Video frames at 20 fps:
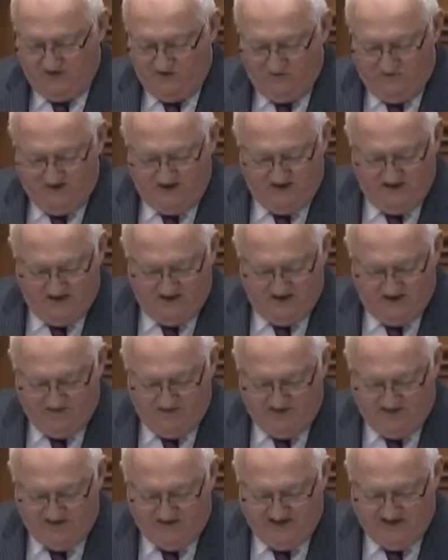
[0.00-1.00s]

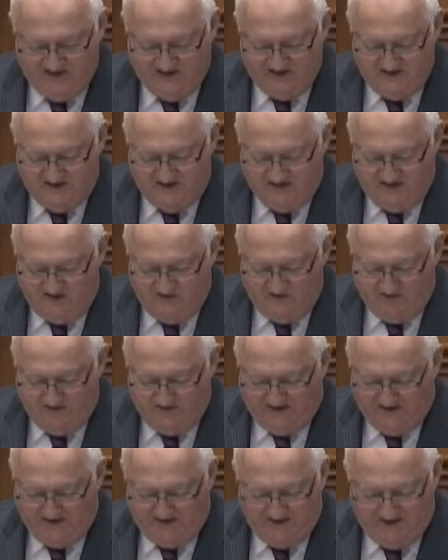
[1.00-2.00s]
rehabilitation and acute
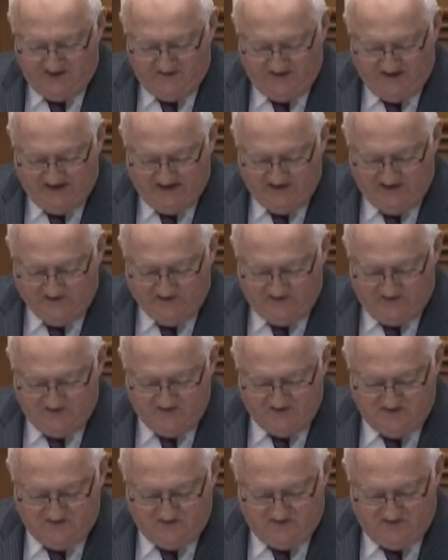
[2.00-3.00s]
mental care beds and
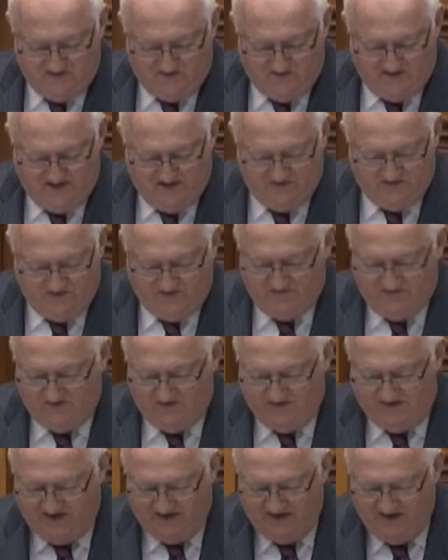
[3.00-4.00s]
services being transferred
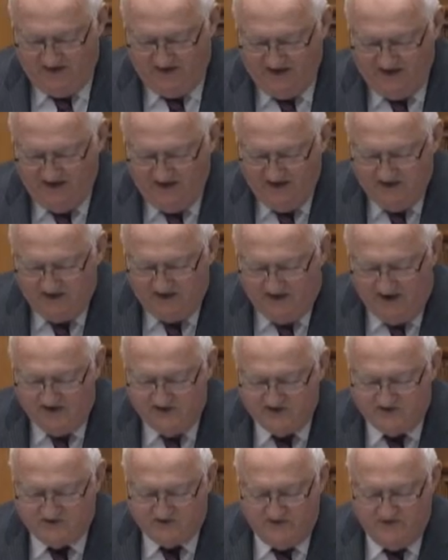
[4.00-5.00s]
from the
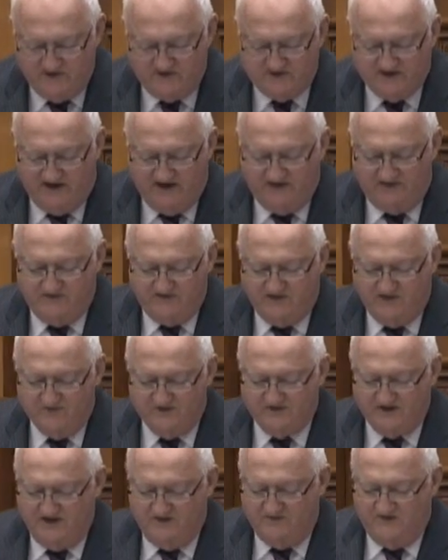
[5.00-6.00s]
Garden Street site,
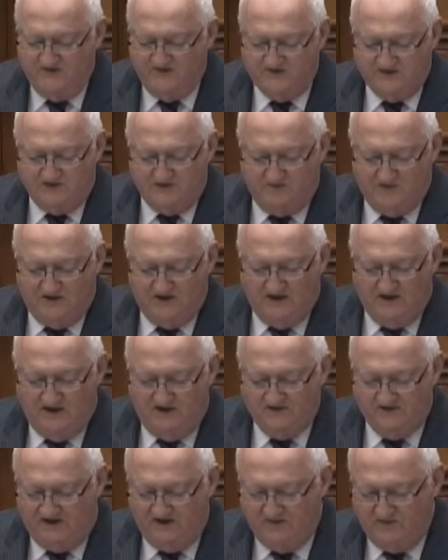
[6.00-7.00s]
former St. Vincent de
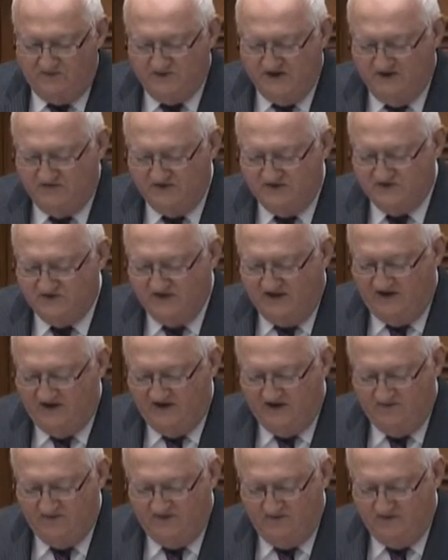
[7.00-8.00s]
Paul site of Providence
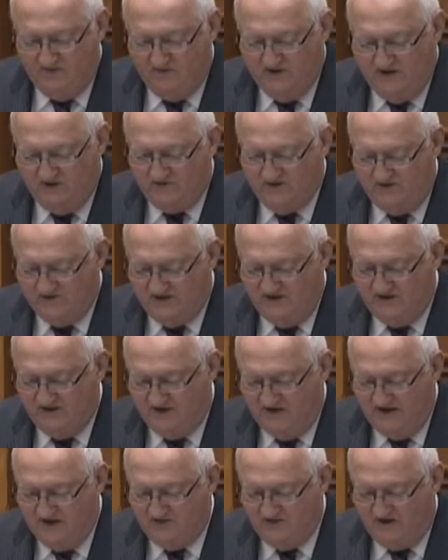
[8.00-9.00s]
Centre, and from the Brockville
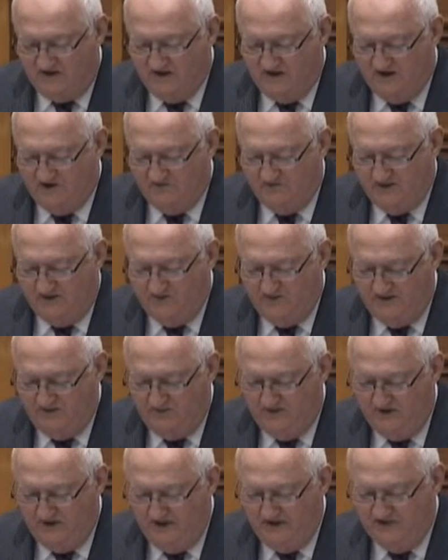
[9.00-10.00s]
Psychiatric Hospital,
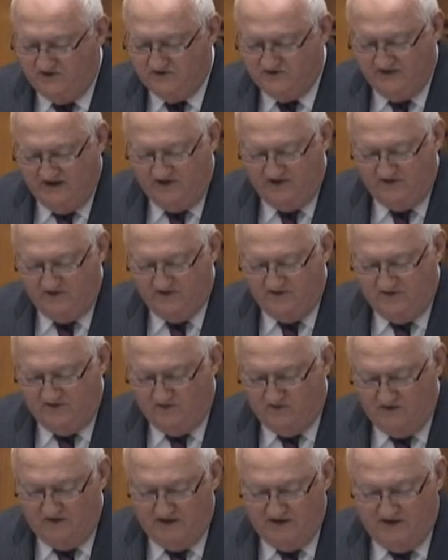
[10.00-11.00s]
BPH, site to
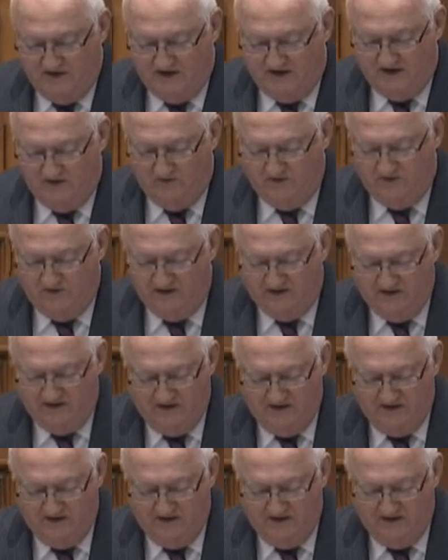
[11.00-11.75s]
the Royal Ottawa